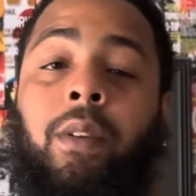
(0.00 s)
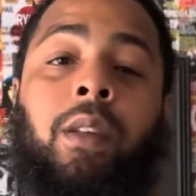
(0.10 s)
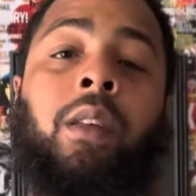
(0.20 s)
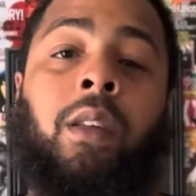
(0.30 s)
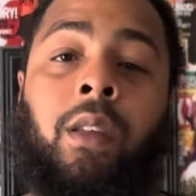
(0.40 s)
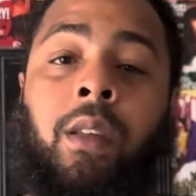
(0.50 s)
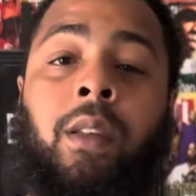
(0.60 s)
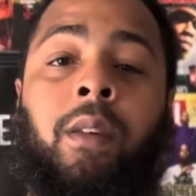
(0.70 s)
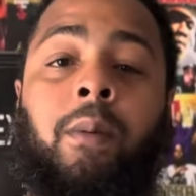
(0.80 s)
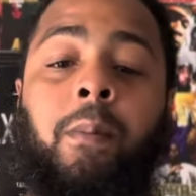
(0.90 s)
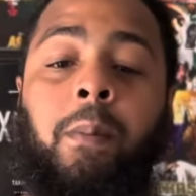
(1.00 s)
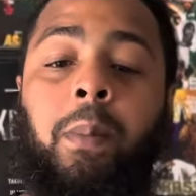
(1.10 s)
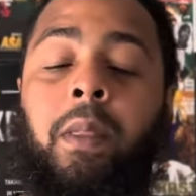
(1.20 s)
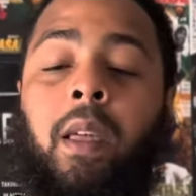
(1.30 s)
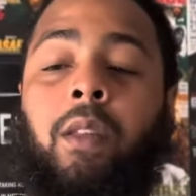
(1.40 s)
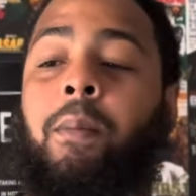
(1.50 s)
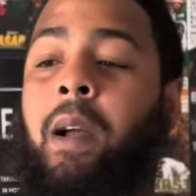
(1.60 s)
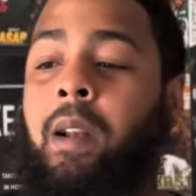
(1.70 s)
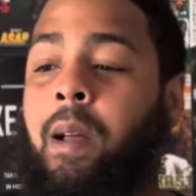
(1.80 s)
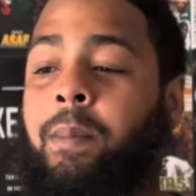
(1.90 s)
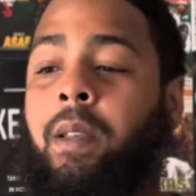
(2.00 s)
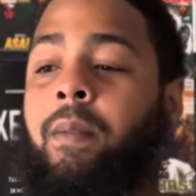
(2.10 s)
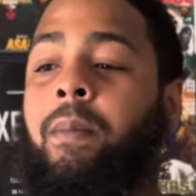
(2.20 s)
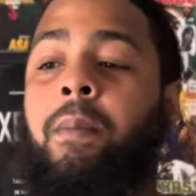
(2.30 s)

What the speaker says: it. Yeah, you might not be